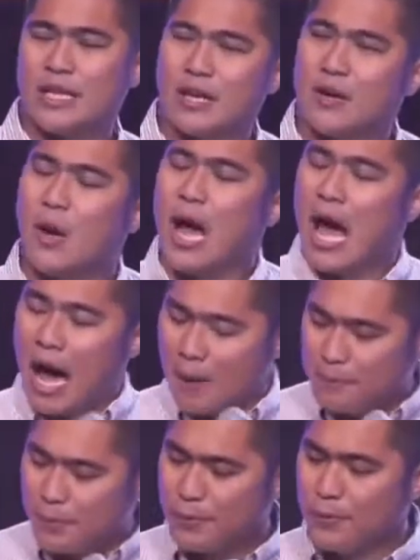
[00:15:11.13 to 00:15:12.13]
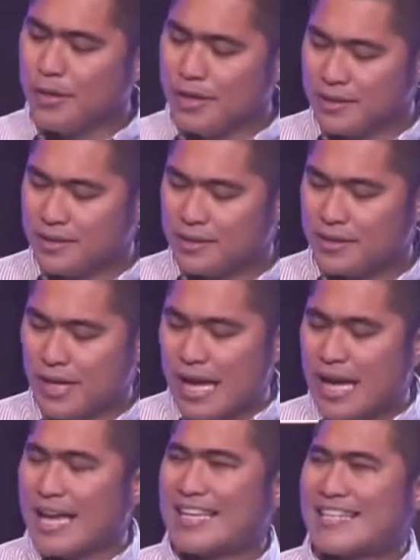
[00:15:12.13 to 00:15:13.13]
You know, a priest
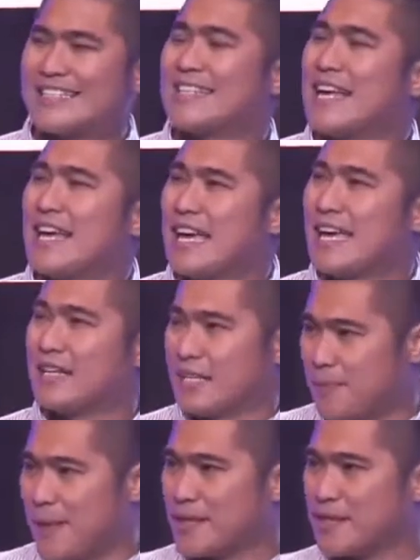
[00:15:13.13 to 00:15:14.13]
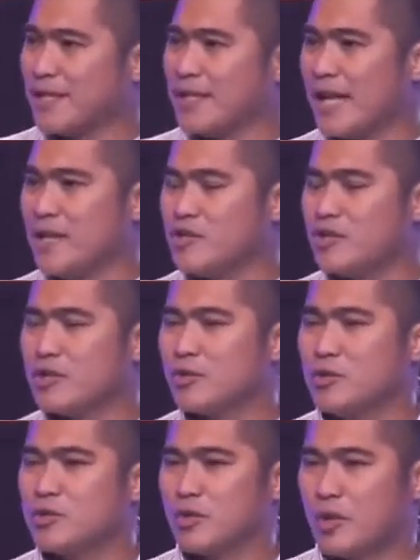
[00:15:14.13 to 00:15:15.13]
is especially in ancient
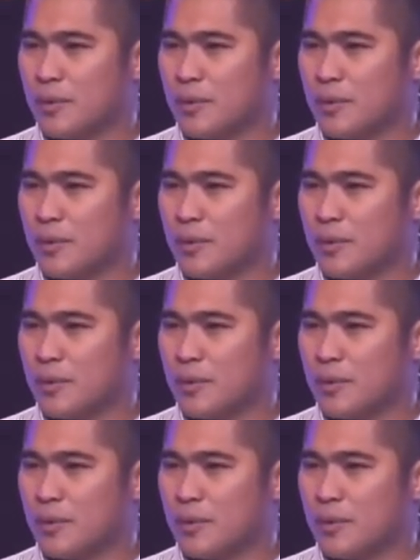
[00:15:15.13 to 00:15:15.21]
culture,